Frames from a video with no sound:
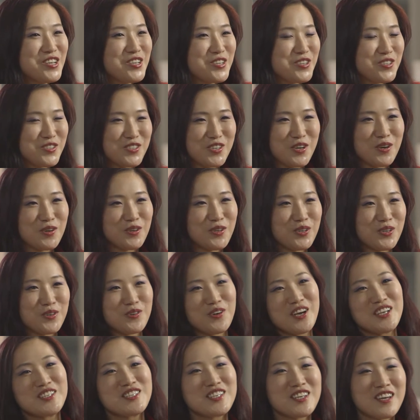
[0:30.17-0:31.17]
So
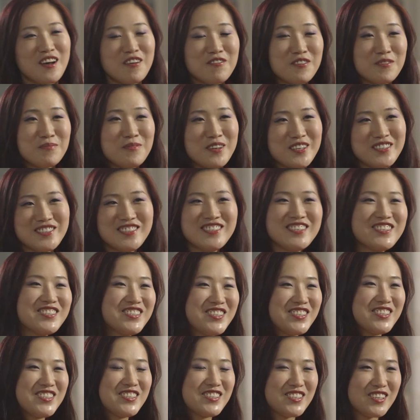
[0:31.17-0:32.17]
US government
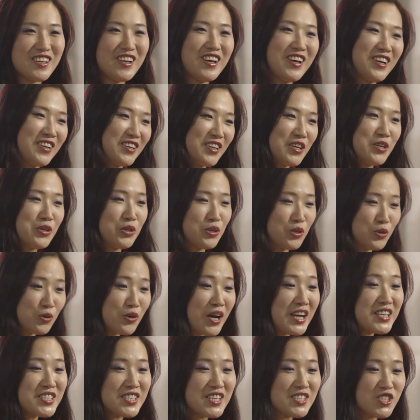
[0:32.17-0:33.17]

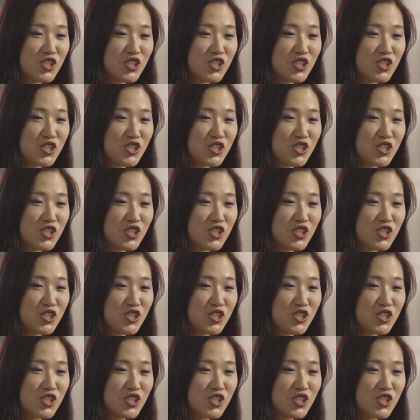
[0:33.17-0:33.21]
US